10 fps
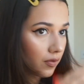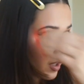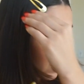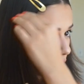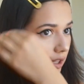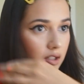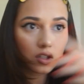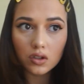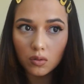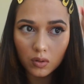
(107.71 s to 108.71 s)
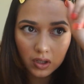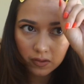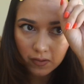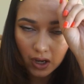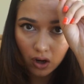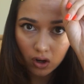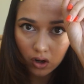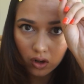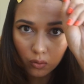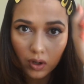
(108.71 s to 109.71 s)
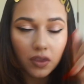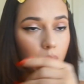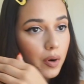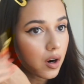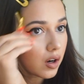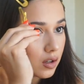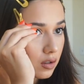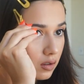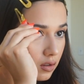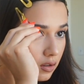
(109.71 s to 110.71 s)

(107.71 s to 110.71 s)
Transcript: And I only like to do a finger width apart.